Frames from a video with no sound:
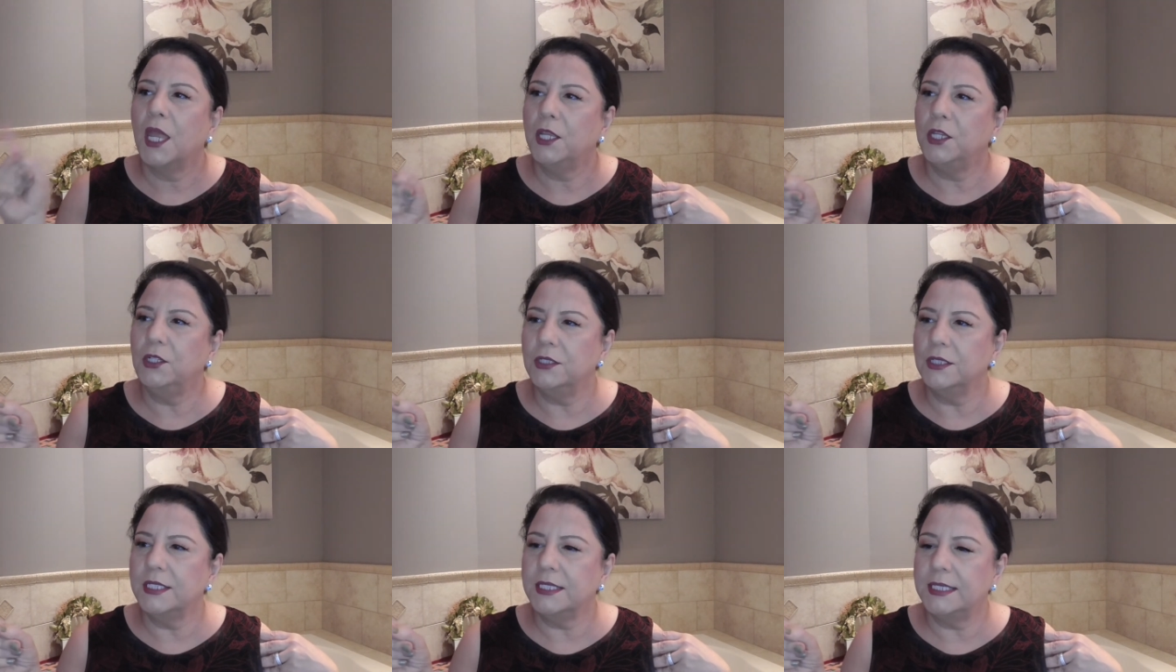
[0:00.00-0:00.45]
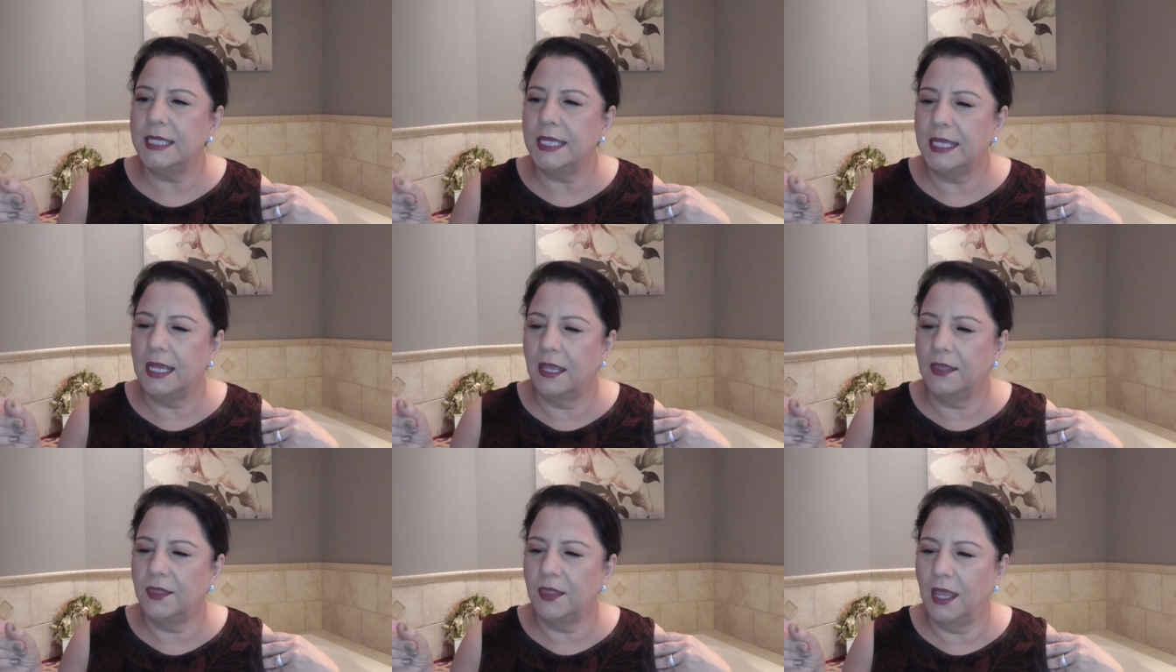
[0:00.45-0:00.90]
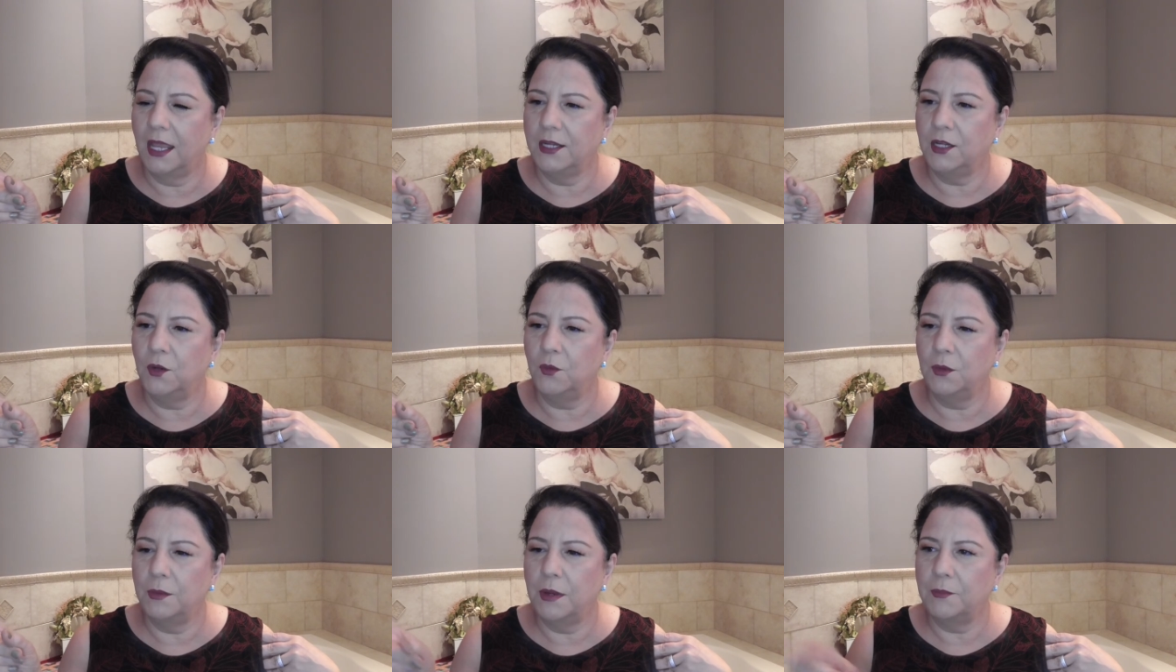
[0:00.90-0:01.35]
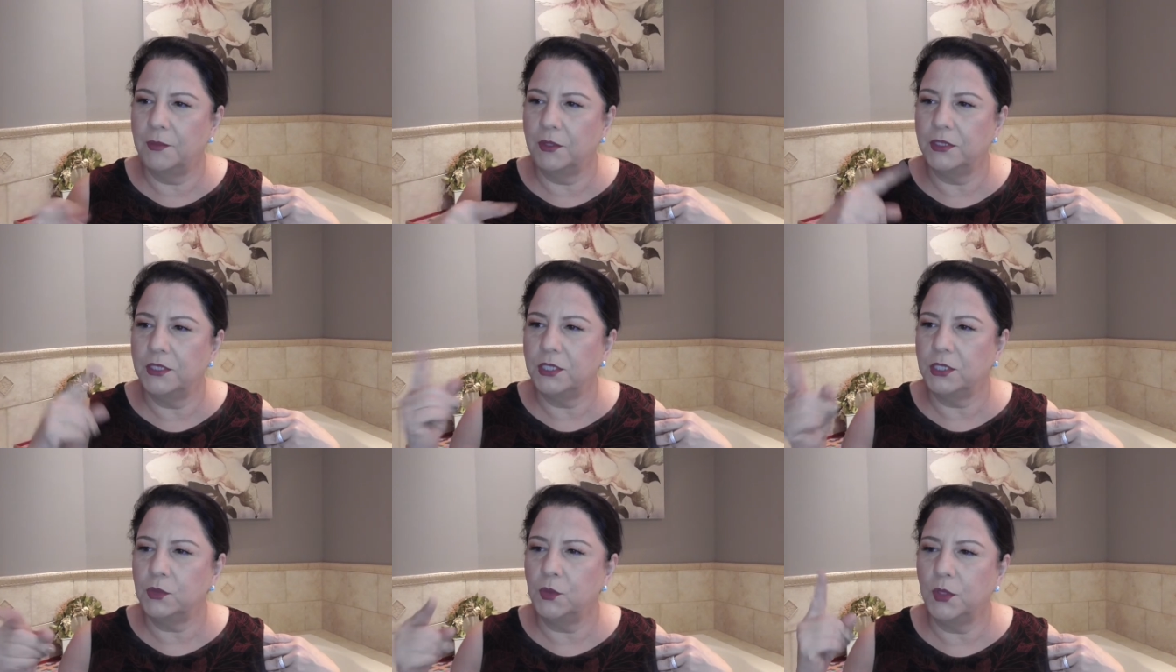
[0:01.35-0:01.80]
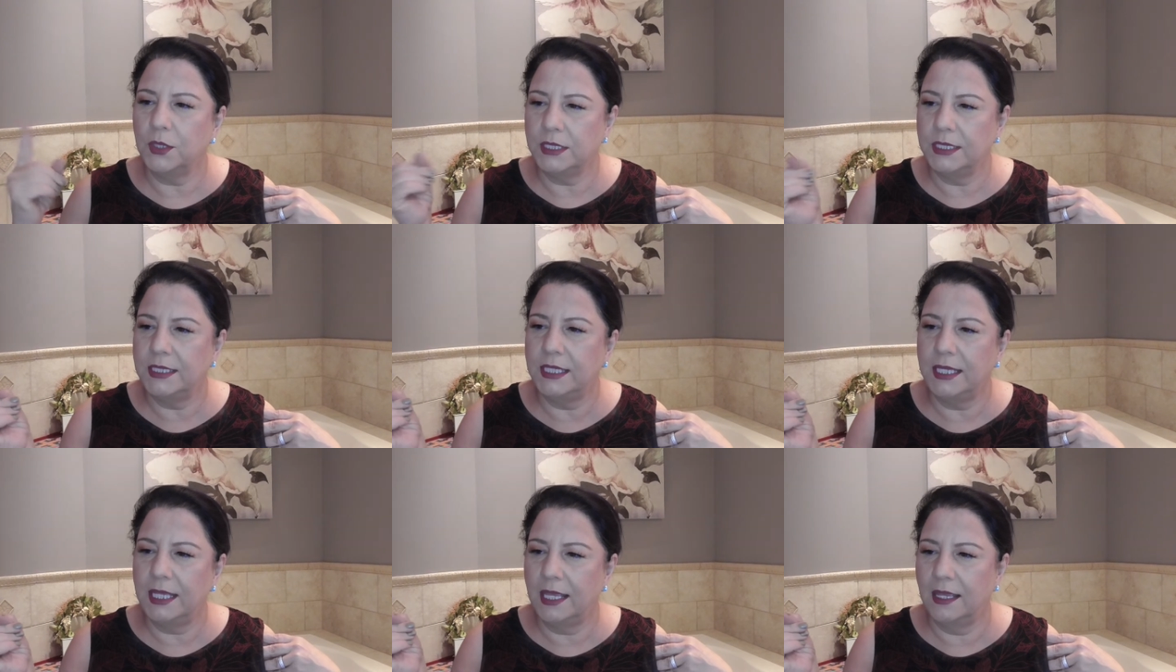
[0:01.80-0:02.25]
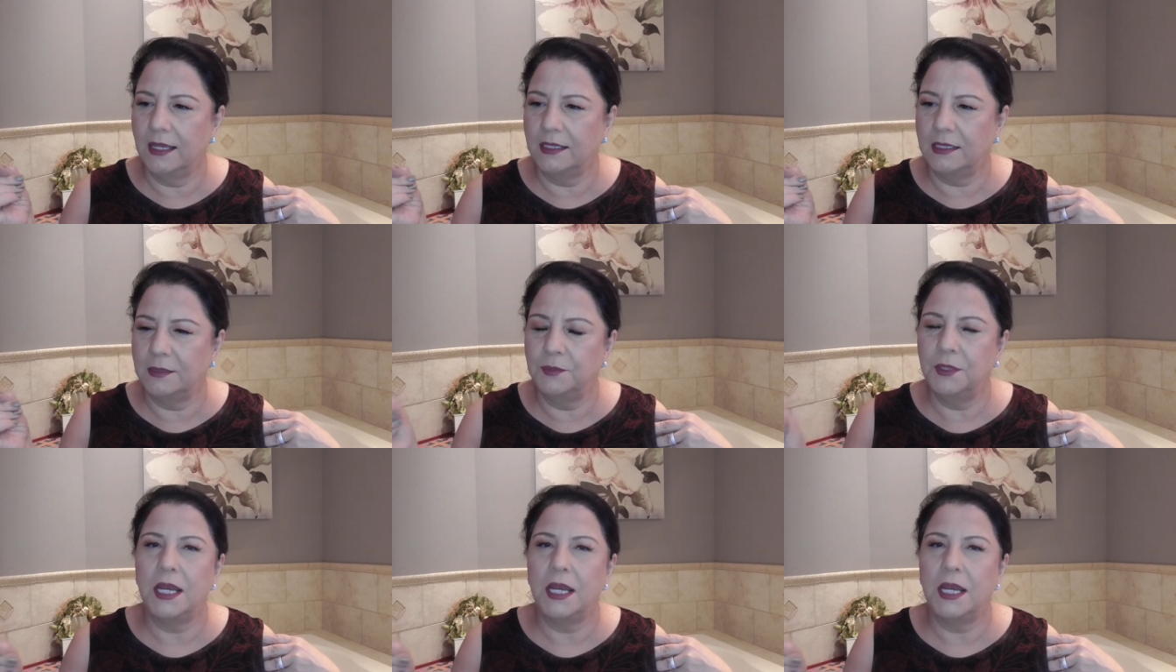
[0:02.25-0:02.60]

you'll see, I, I don't remember, it's towards the end,